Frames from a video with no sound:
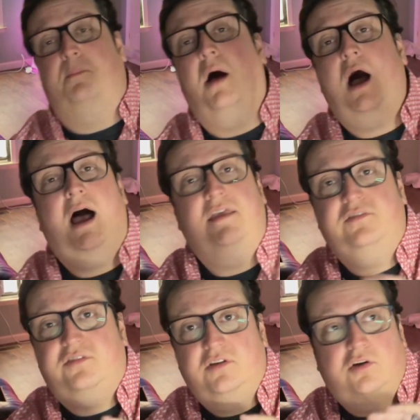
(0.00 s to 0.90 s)

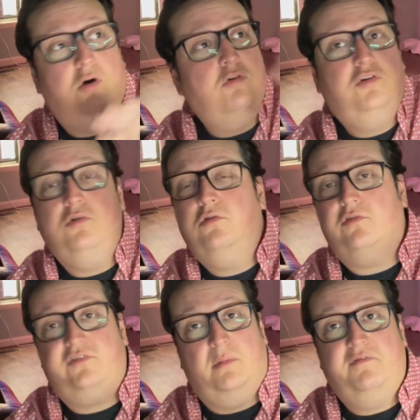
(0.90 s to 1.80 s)
pause, go Google
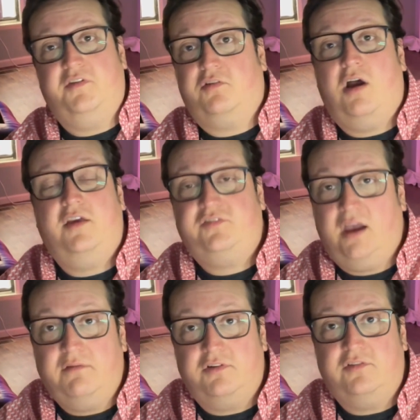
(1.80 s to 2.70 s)
some of the Crossed
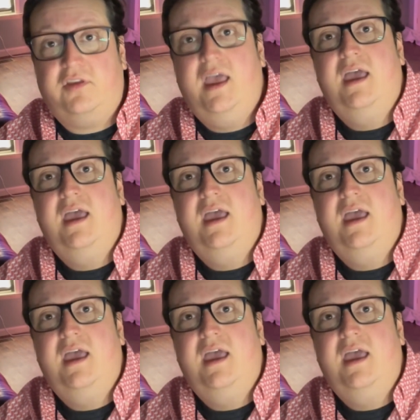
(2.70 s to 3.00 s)
covers.